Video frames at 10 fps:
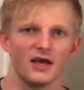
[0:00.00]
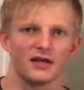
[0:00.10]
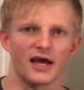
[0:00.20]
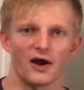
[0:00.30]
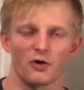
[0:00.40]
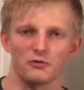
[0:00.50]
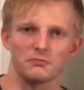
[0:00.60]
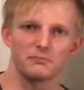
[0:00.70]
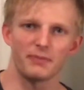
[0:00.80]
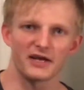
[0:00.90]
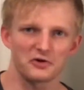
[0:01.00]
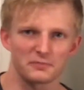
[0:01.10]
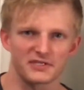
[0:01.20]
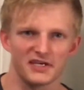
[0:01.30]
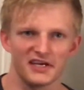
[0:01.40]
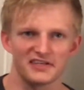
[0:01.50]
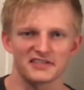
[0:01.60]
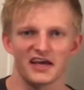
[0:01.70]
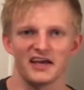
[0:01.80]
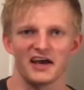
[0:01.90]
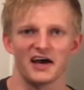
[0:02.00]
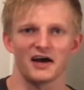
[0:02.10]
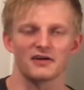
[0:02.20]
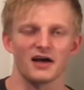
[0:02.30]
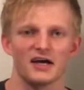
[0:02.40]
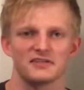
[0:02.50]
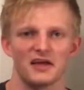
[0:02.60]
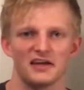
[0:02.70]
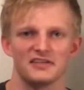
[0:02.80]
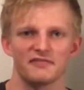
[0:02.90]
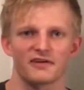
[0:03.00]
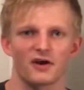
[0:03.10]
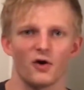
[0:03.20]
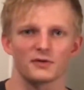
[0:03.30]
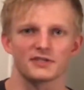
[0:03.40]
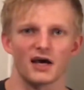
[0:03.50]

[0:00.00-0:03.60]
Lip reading: Now, bankruptcy is a difficult